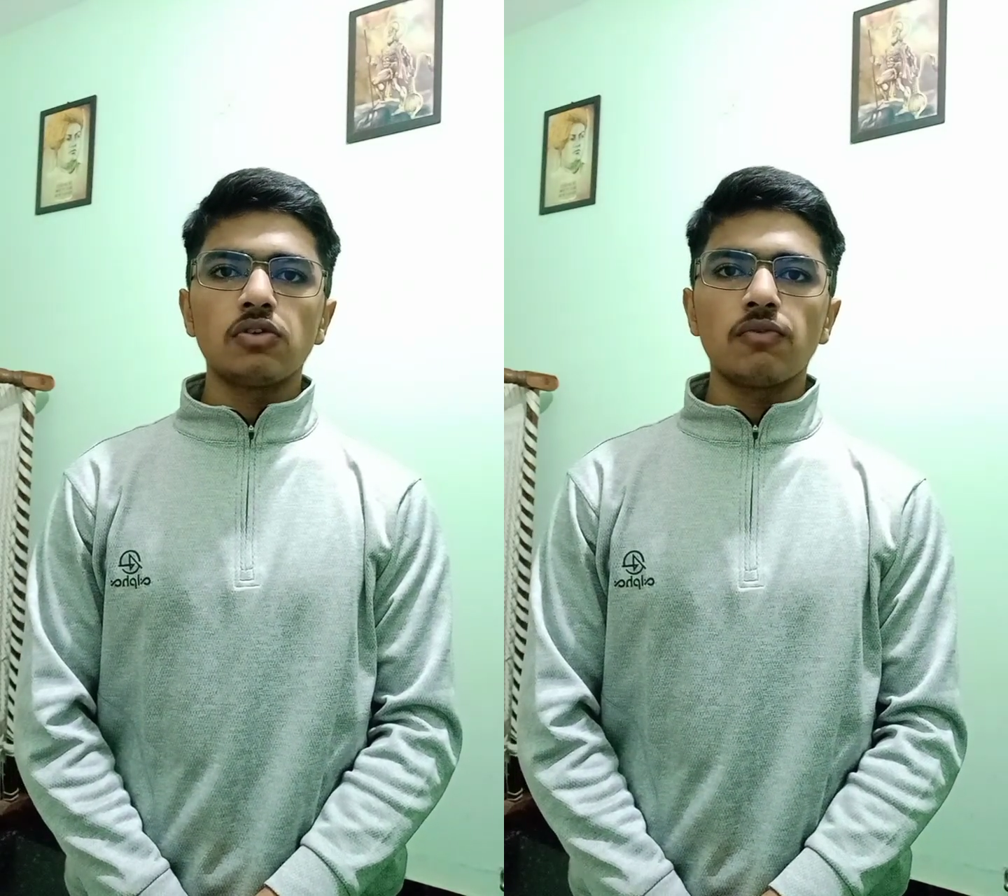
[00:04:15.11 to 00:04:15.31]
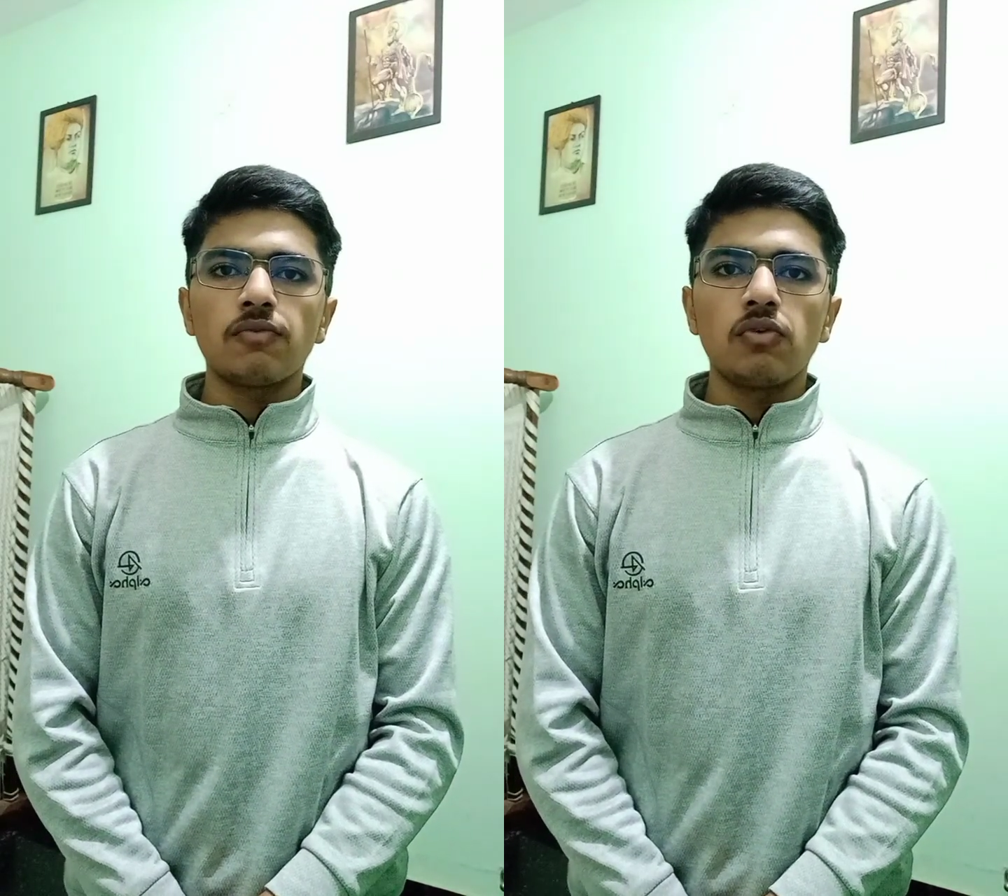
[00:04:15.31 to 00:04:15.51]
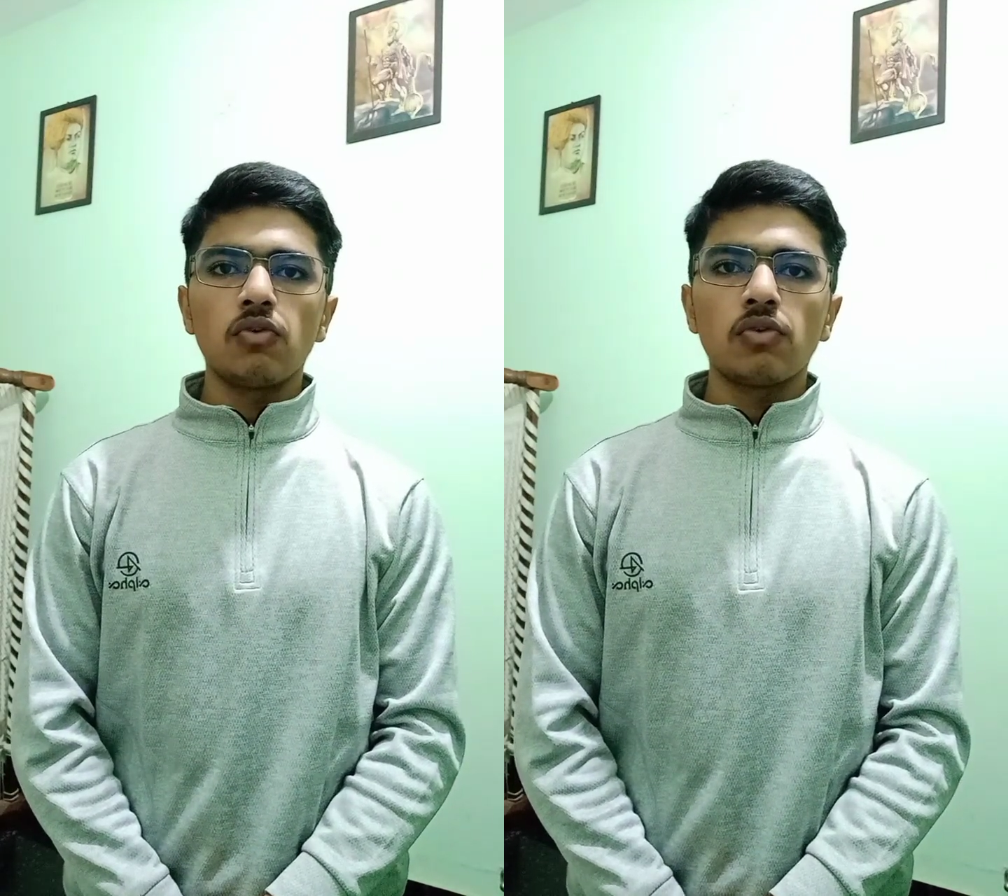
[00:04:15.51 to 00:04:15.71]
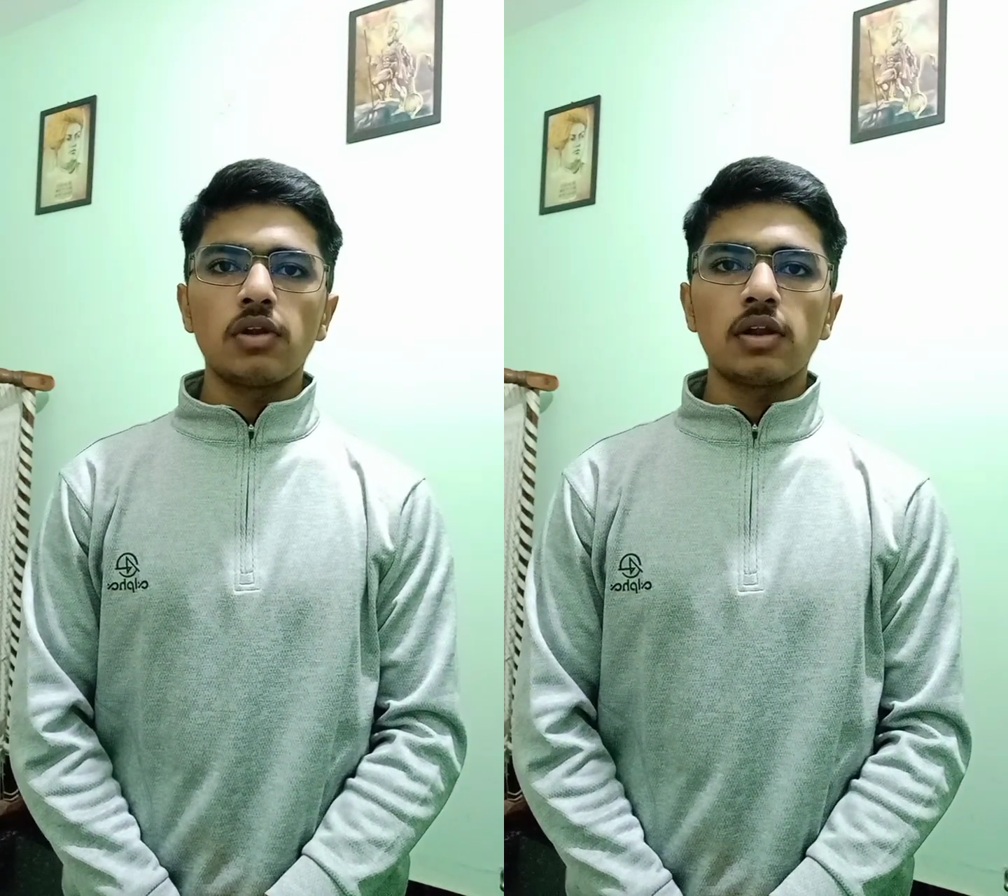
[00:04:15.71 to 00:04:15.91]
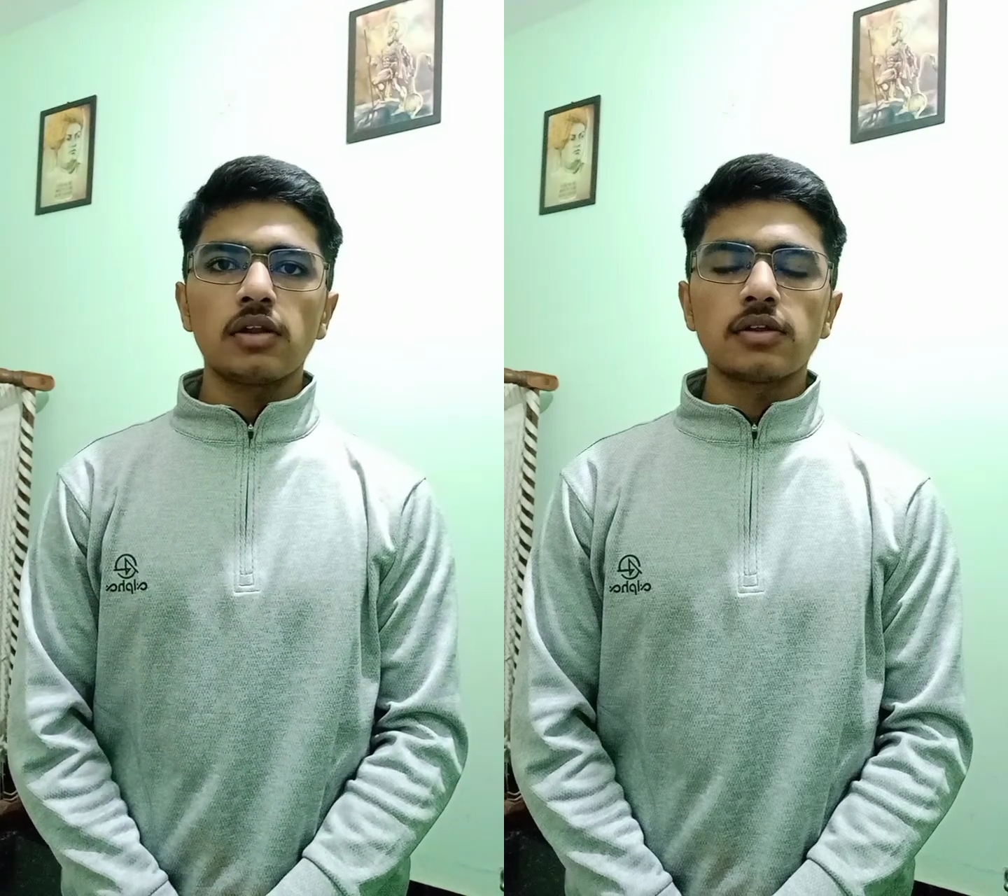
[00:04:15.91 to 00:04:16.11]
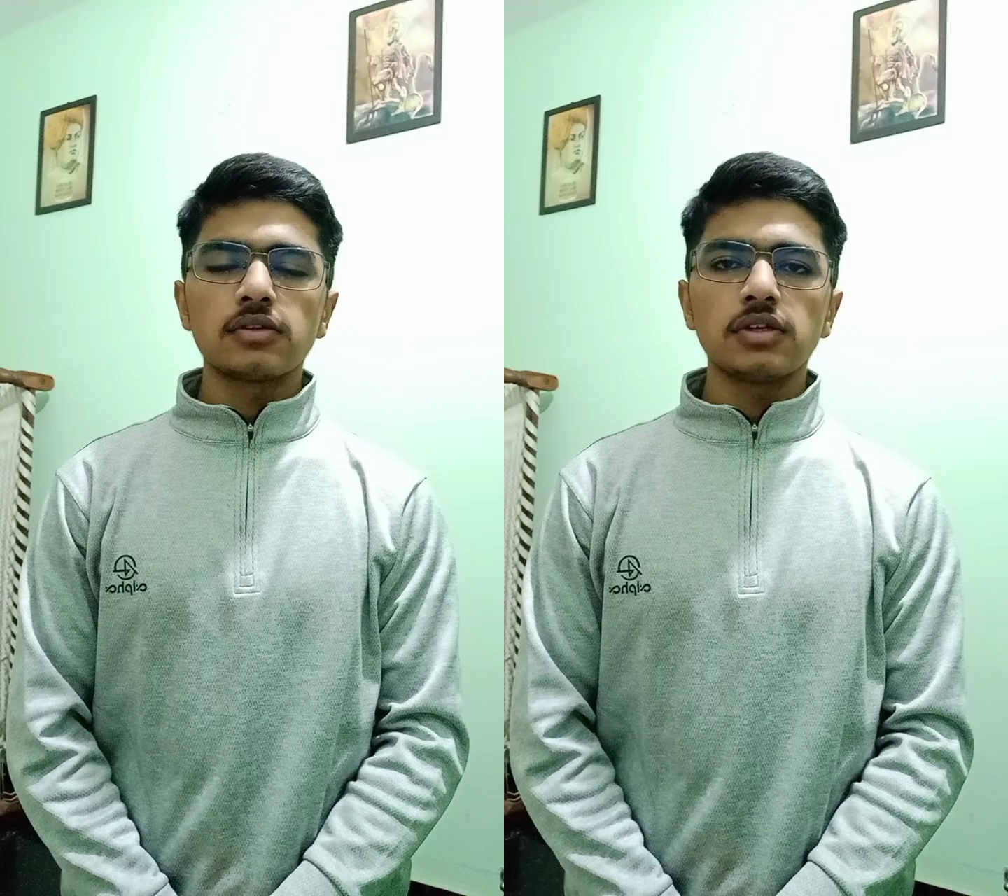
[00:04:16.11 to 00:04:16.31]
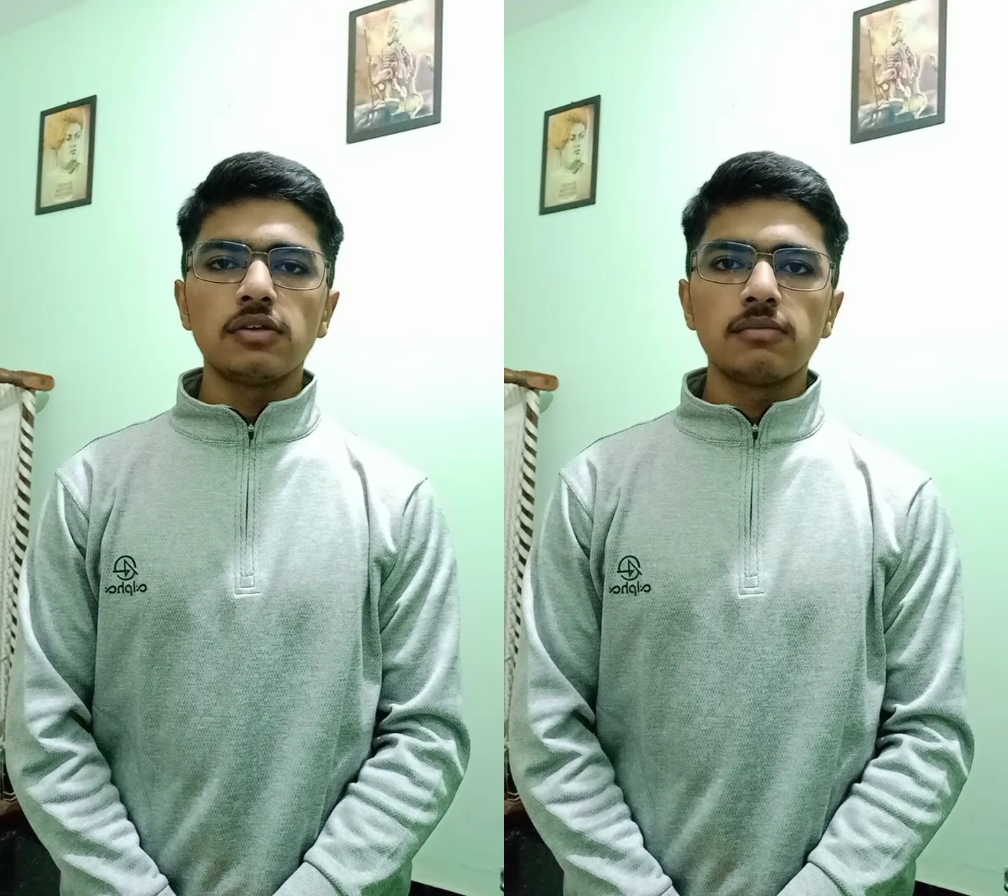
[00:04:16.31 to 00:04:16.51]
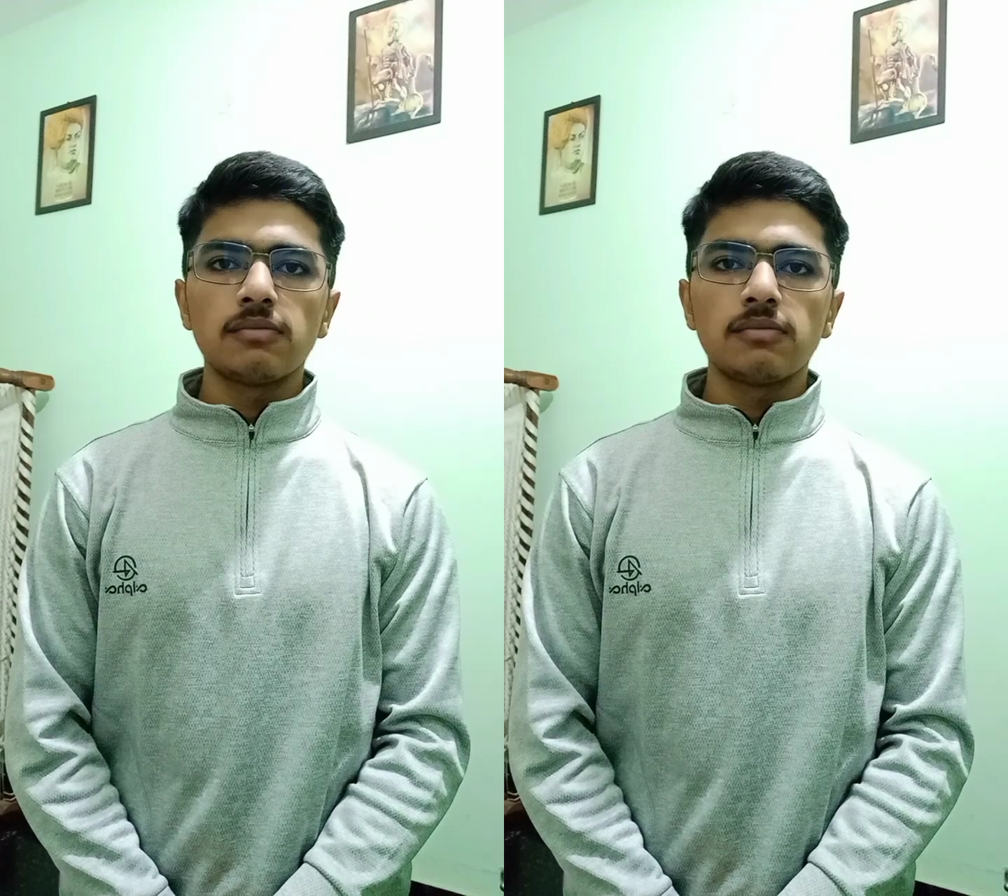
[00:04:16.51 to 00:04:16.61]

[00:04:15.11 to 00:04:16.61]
of nuclear energy,